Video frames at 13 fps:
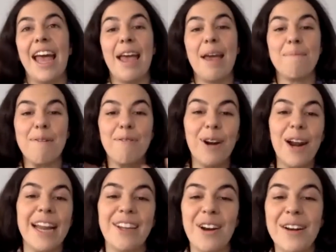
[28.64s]
Before
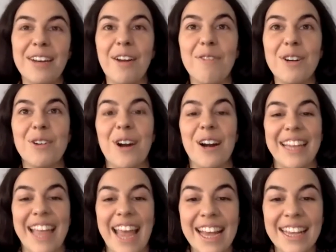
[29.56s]
I turn it over to our
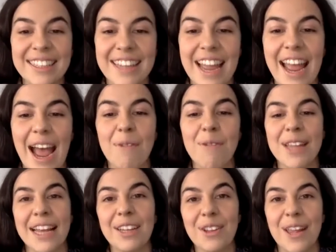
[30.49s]
guests, I would
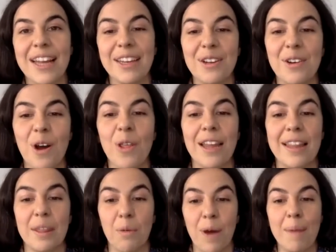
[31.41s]
like to let you know
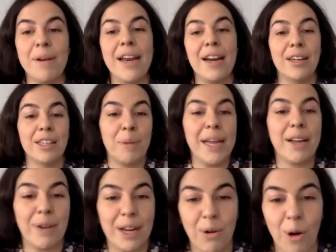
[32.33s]
that the webinar is being
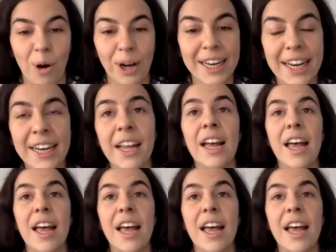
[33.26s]
recorded.